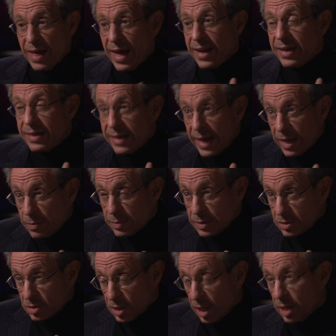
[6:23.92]
that
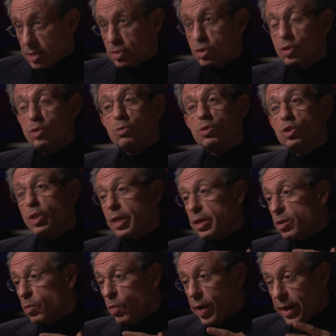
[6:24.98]
enables us to
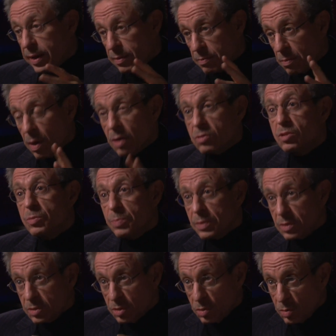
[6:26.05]
generate
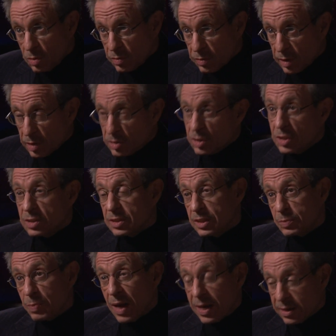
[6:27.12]
multiple universes, these
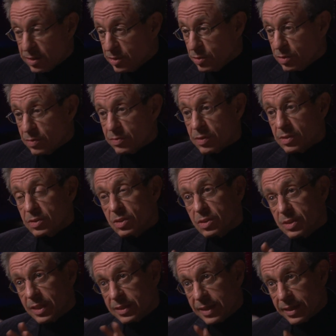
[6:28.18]
pocket universes
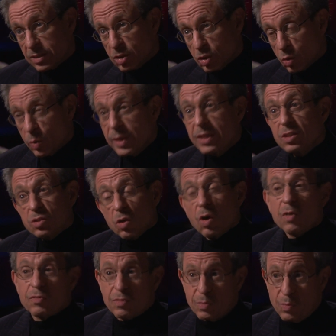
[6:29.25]
that get squeezed
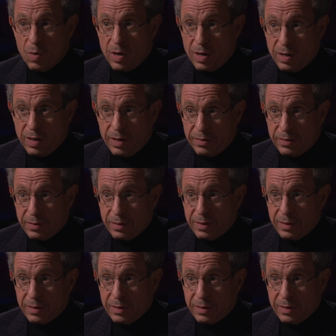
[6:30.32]
off from one another.